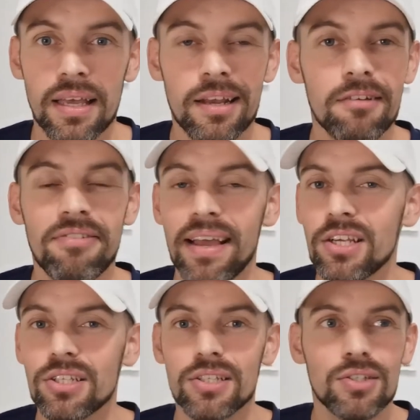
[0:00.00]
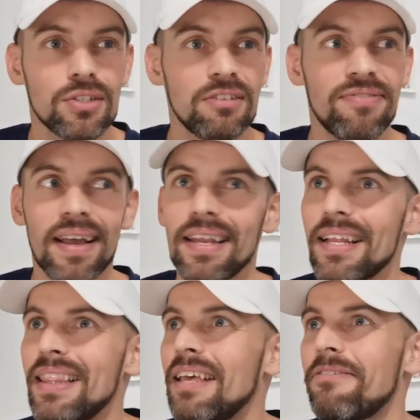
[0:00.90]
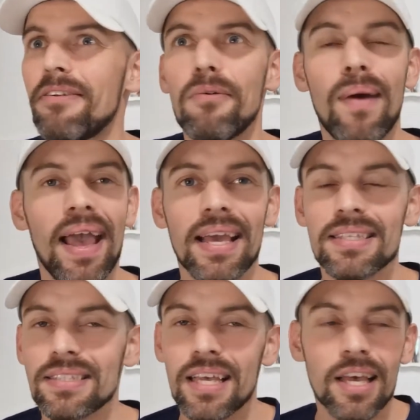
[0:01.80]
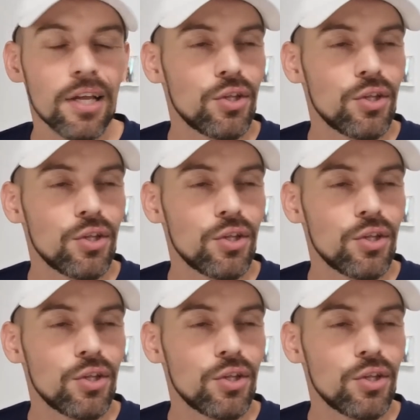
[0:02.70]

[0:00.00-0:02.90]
Innovation is just finding different ways